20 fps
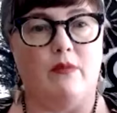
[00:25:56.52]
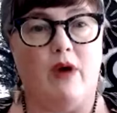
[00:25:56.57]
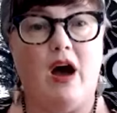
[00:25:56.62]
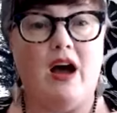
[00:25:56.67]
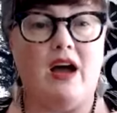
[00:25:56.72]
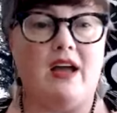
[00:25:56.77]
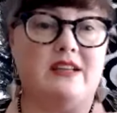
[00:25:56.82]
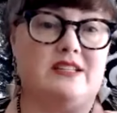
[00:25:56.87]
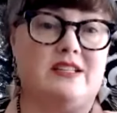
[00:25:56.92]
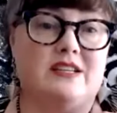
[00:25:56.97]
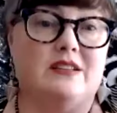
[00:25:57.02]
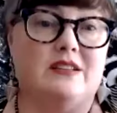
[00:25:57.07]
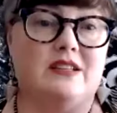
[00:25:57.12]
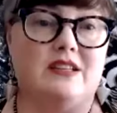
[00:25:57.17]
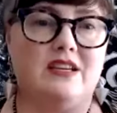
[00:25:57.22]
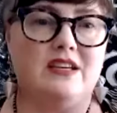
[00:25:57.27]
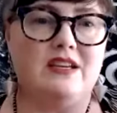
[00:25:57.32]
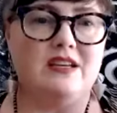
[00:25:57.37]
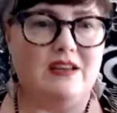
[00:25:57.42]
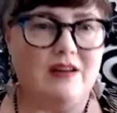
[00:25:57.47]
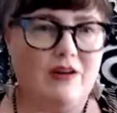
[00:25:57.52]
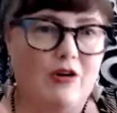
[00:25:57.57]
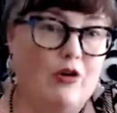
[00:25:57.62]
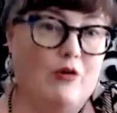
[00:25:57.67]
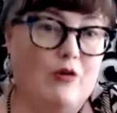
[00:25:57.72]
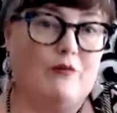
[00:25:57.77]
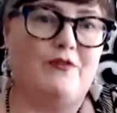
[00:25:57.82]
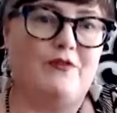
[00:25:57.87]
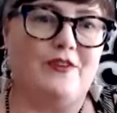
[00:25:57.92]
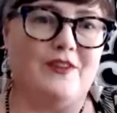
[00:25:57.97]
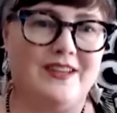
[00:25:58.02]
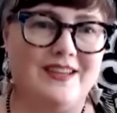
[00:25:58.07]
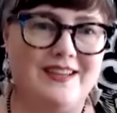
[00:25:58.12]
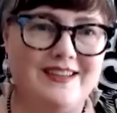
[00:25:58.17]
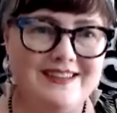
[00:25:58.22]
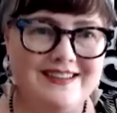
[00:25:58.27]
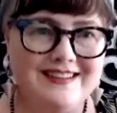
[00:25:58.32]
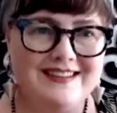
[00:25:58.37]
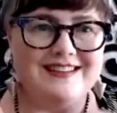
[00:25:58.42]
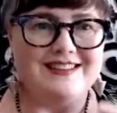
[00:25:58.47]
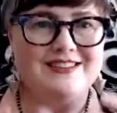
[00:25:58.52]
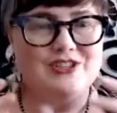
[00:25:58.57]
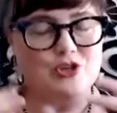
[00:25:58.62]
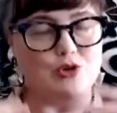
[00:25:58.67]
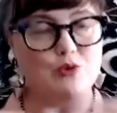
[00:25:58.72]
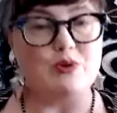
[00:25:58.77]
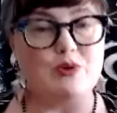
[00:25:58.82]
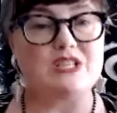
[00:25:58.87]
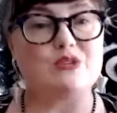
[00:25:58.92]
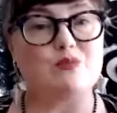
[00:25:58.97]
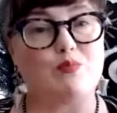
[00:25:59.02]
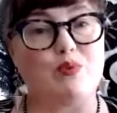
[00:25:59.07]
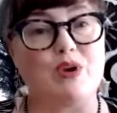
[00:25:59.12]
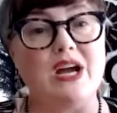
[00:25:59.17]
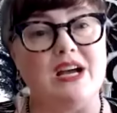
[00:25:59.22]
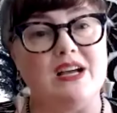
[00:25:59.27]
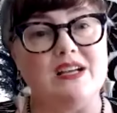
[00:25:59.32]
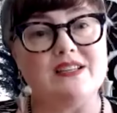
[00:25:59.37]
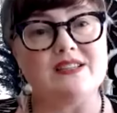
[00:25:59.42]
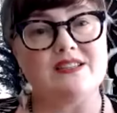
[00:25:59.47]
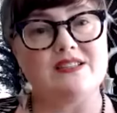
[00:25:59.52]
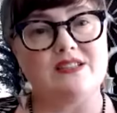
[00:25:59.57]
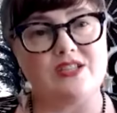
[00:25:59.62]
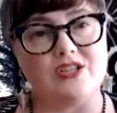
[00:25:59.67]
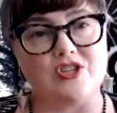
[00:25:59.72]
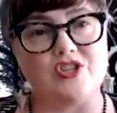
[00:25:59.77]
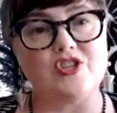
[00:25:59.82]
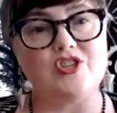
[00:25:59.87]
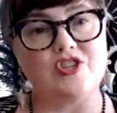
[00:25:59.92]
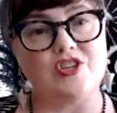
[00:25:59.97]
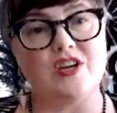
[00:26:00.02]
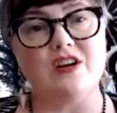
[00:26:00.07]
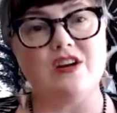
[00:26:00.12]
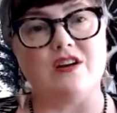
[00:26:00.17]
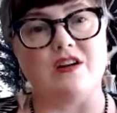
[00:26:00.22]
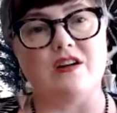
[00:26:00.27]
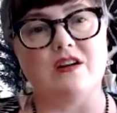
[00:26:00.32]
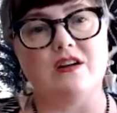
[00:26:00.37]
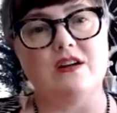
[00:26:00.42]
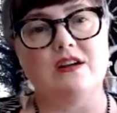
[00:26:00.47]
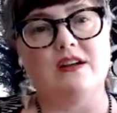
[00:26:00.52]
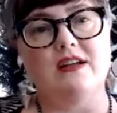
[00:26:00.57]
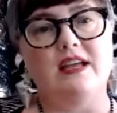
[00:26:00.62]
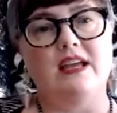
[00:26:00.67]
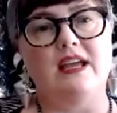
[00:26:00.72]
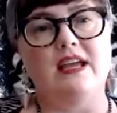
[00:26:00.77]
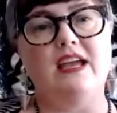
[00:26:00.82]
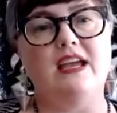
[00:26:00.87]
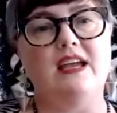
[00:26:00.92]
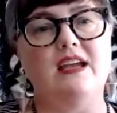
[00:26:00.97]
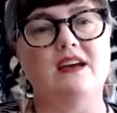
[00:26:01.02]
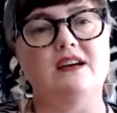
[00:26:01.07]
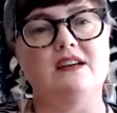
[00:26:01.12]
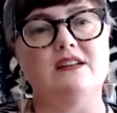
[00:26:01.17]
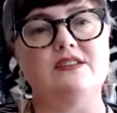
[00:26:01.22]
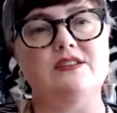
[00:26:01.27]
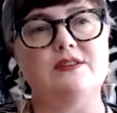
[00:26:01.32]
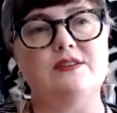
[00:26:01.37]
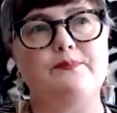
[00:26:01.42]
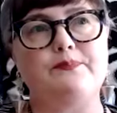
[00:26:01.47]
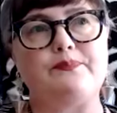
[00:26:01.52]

ideally, hopefully, to express, to share. And